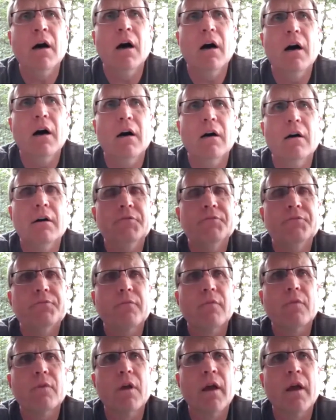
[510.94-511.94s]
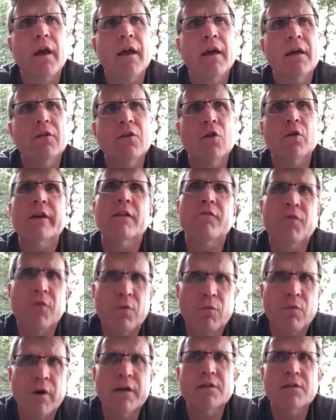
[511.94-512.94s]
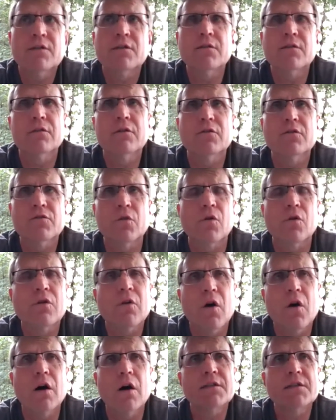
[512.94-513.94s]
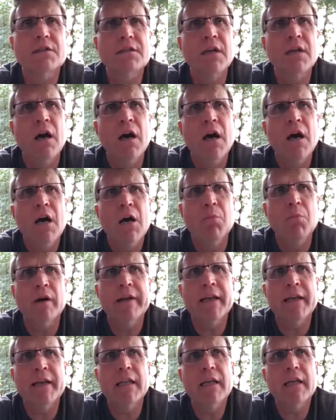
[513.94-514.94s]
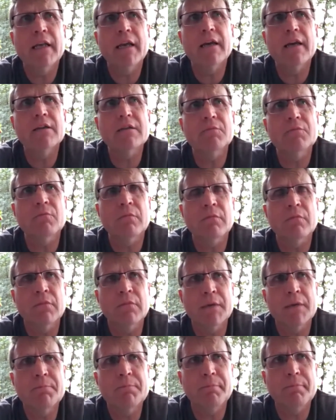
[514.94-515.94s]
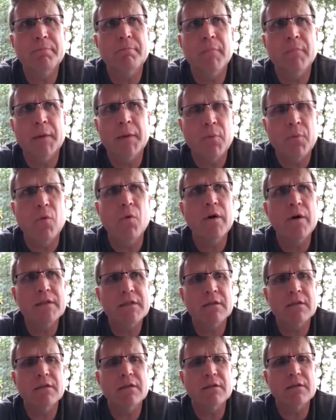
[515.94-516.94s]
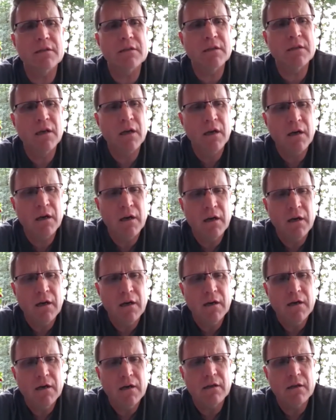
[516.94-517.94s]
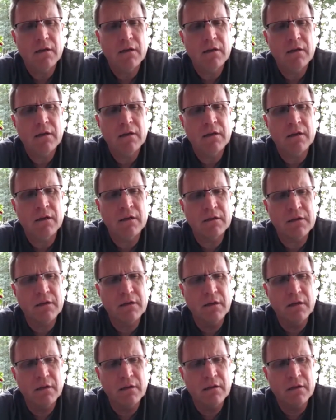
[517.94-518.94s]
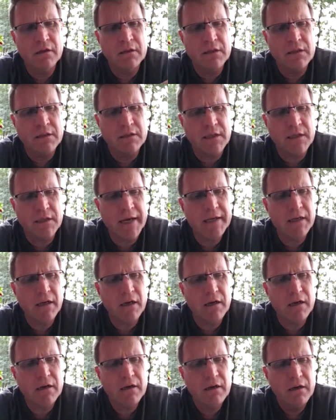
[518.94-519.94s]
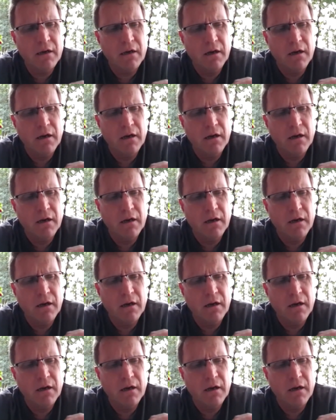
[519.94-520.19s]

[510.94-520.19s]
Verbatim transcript: uh, and looking for ways to control costs. But in the end, my, my point is that the data